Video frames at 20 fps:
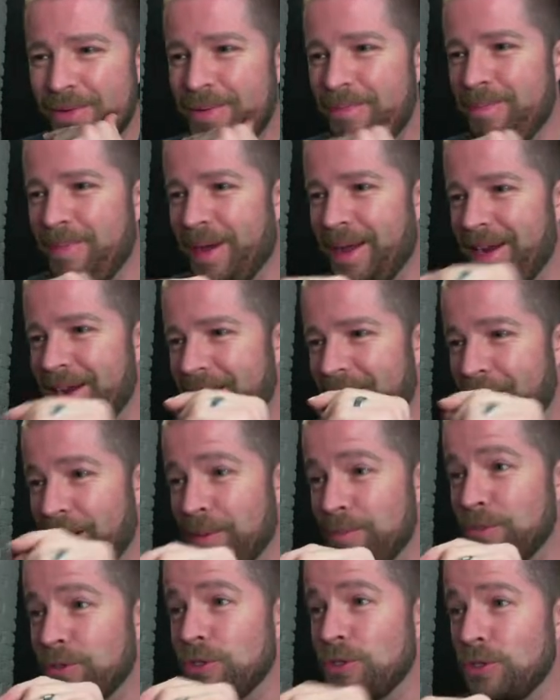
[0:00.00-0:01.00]
But I'm
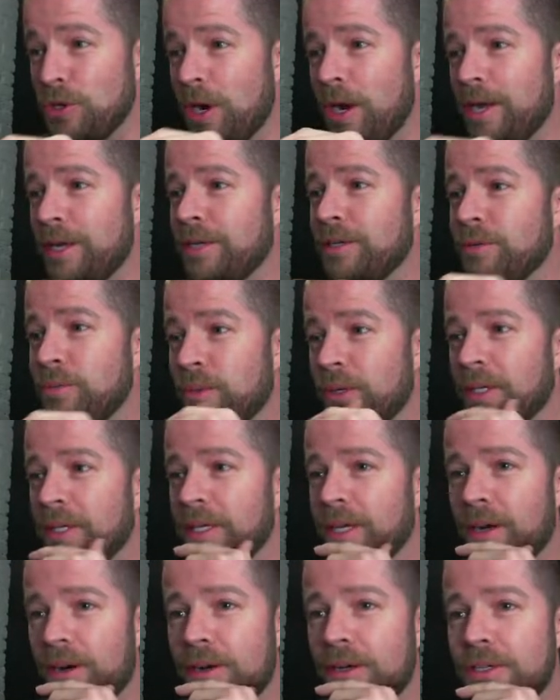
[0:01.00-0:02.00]
trying really
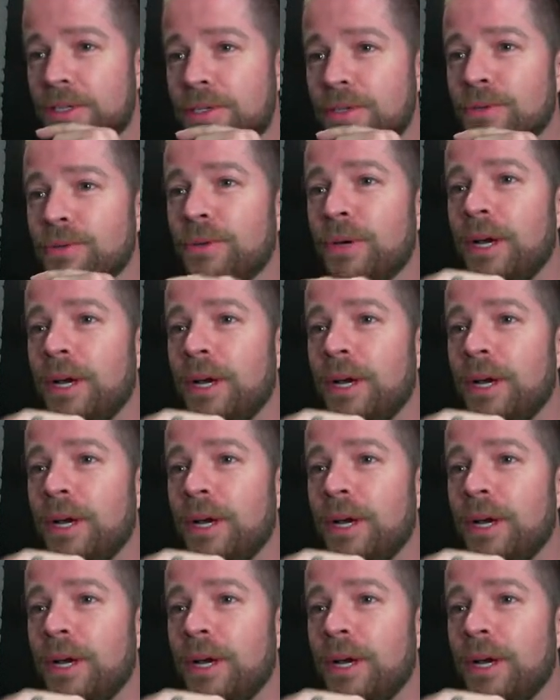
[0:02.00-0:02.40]
hard to